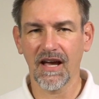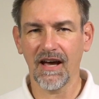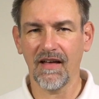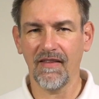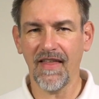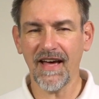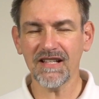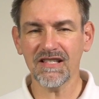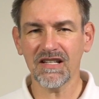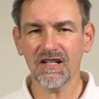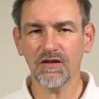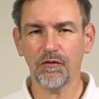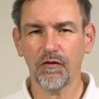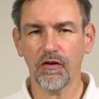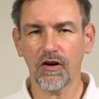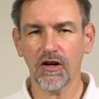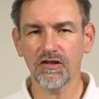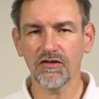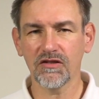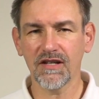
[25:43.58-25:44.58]
That's it
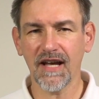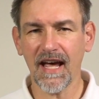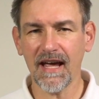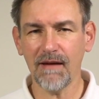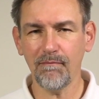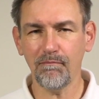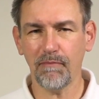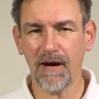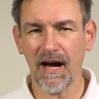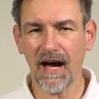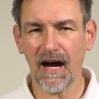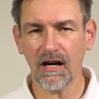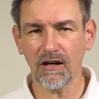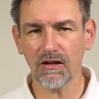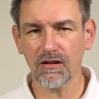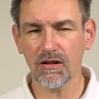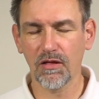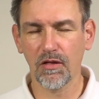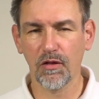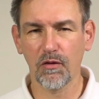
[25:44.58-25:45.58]
for today,
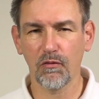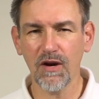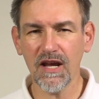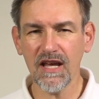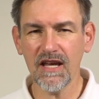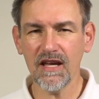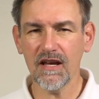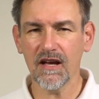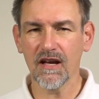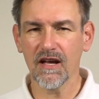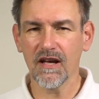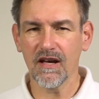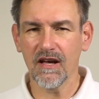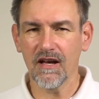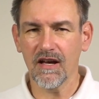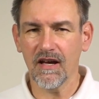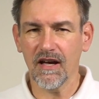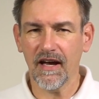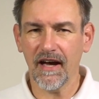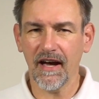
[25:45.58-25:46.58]
part 3
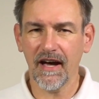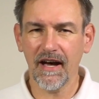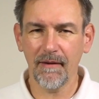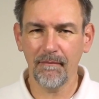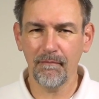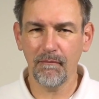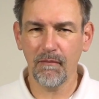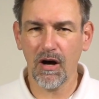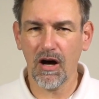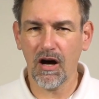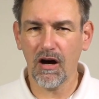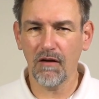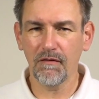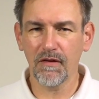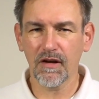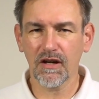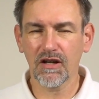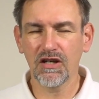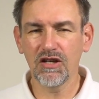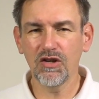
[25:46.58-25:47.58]
of
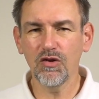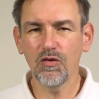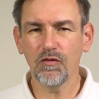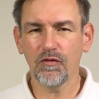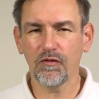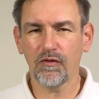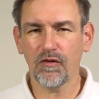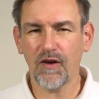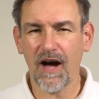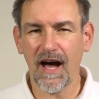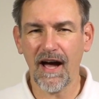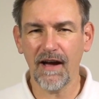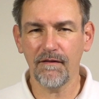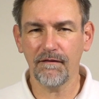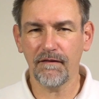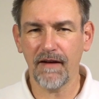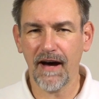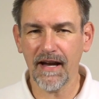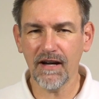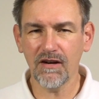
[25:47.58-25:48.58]
the
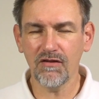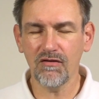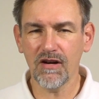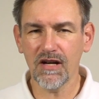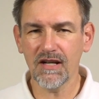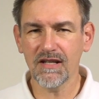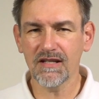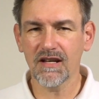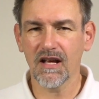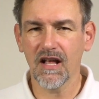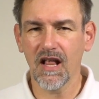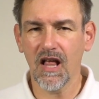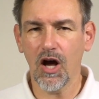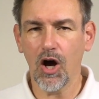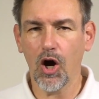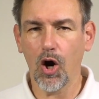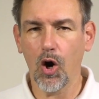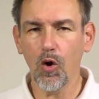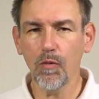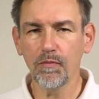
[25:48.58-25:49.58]
Q500.
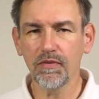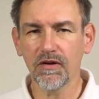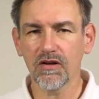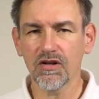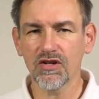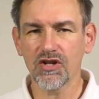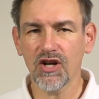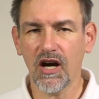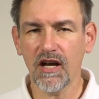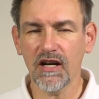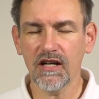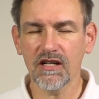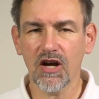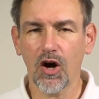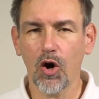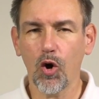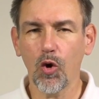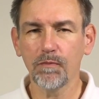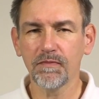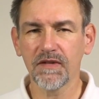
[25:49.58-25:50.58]
Hope you enjoyed it,
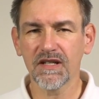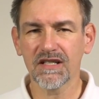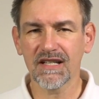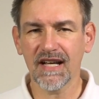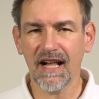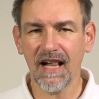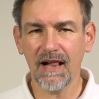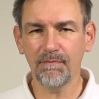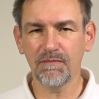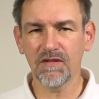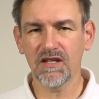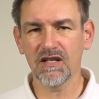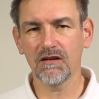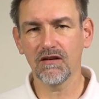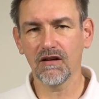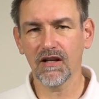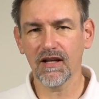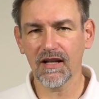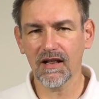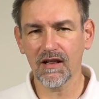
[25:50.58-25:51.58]
hope it helped
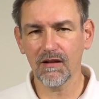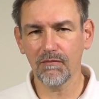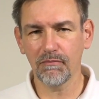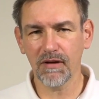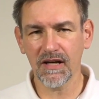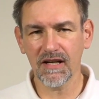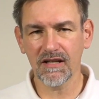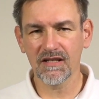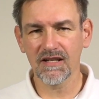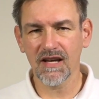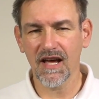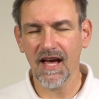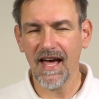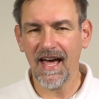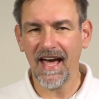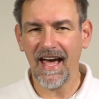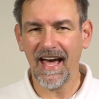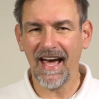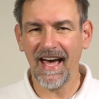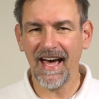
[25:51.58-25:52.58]
you a little bit,
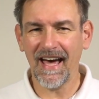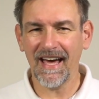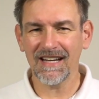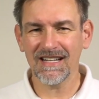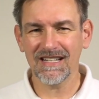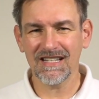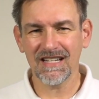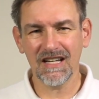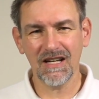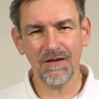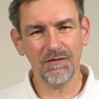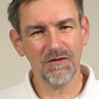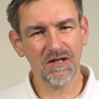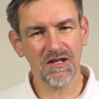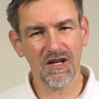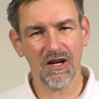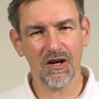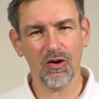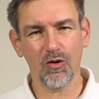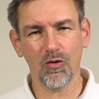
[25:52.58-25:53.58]
and if
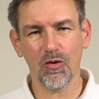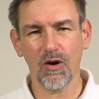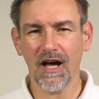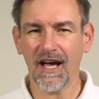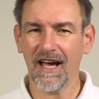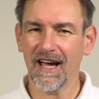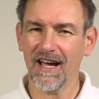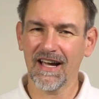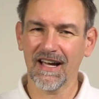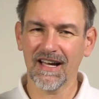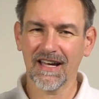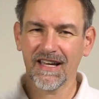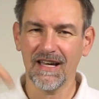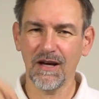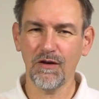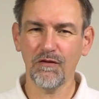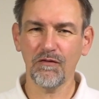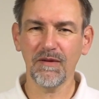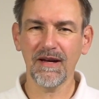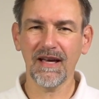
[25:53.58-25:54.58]
so,
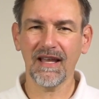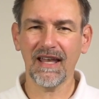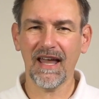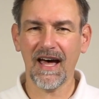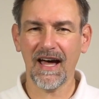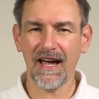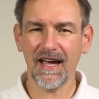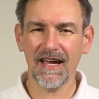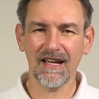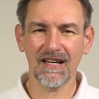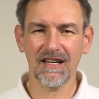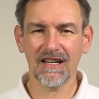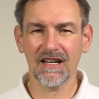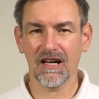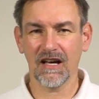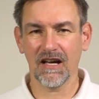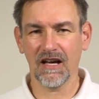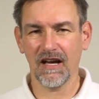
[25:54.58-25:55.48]
give me a like,